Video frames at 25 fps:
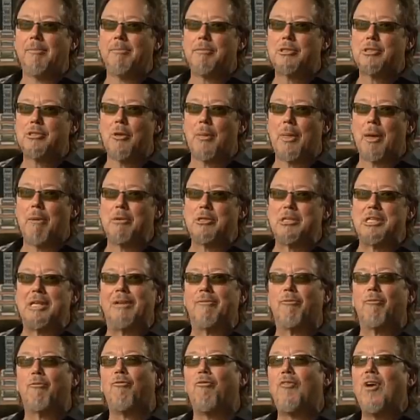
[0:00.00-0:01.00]
So that was a
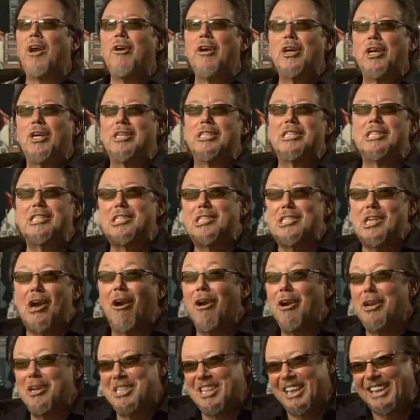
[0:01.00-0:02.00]
very good
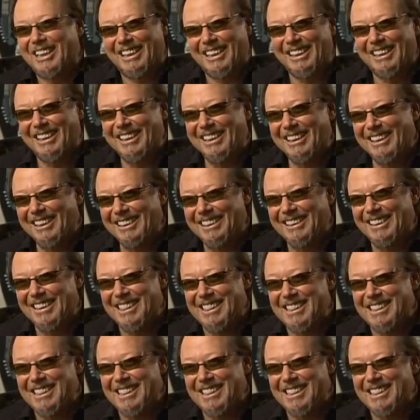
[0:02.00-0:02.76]
start to